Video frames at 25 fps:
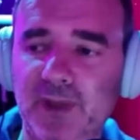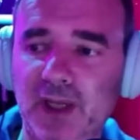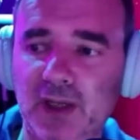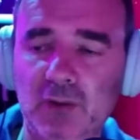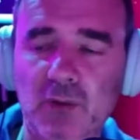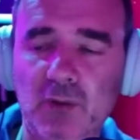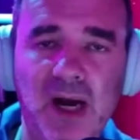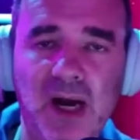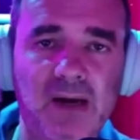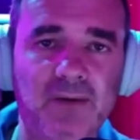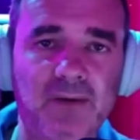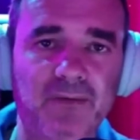the
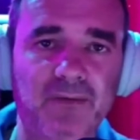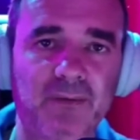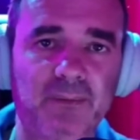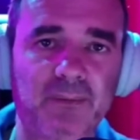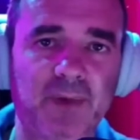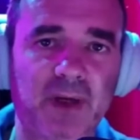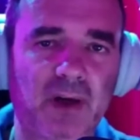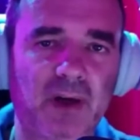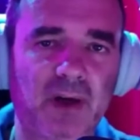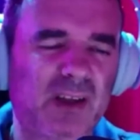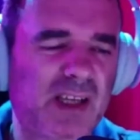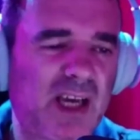dwarf
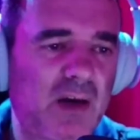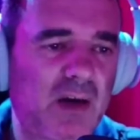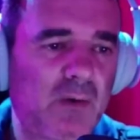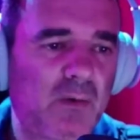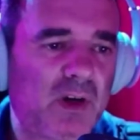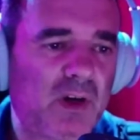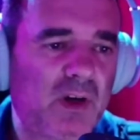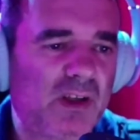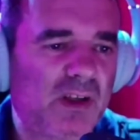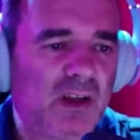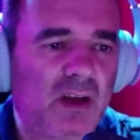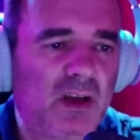because I
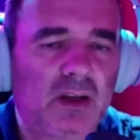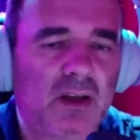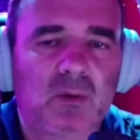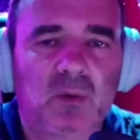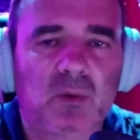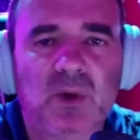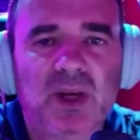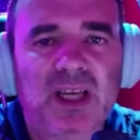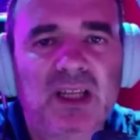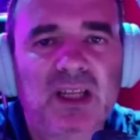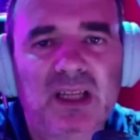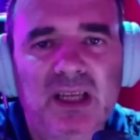was not
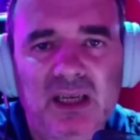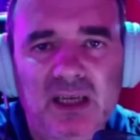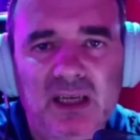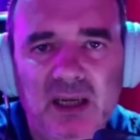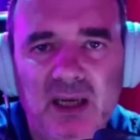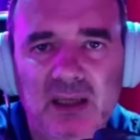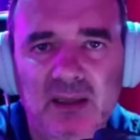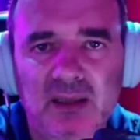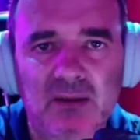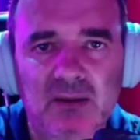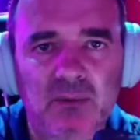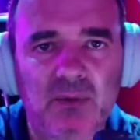willing
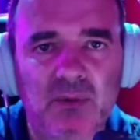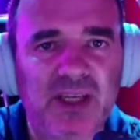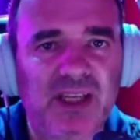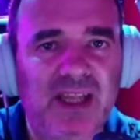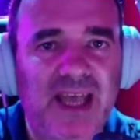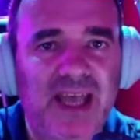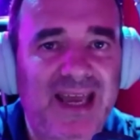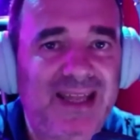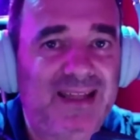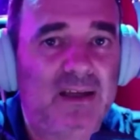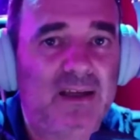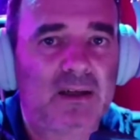and
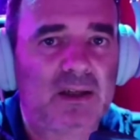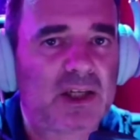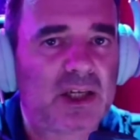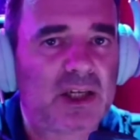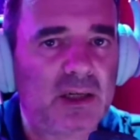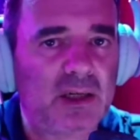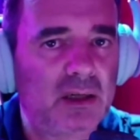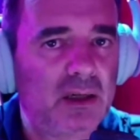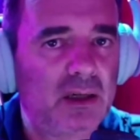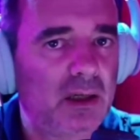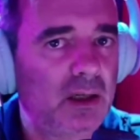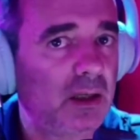with
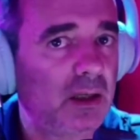energy